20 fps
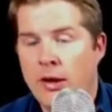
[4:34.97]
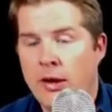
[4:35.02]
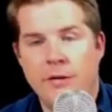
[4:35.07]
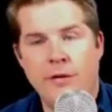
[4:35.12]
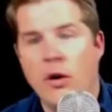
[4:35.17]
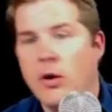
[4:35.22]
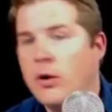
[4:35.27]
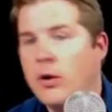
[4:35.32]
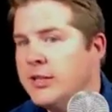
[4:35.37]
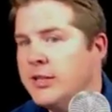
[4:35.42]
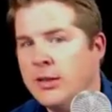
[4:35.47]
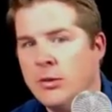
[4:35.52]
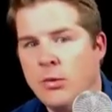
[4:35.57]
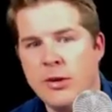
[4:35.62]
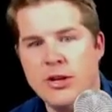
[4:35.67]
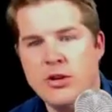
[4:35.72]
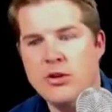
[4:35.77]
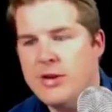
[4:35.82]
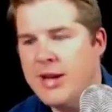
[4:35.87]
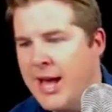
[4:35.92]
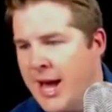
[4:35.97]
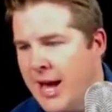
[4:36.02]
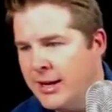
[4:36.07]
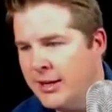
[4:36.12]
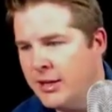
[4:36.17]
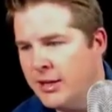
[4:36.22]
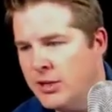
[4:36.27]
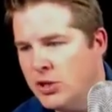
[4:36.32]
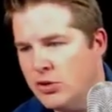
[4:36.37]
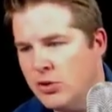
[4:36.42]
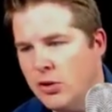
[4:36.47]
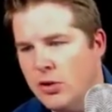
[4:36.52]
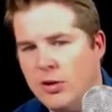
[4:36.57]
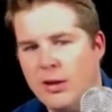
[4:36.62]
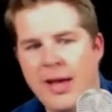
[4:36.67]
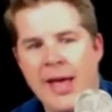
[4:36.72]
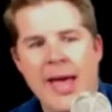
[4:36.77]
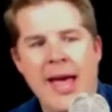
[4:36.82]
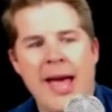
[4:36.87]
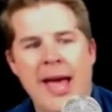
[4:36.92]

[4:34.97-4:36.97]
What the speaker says: Focus on what you can control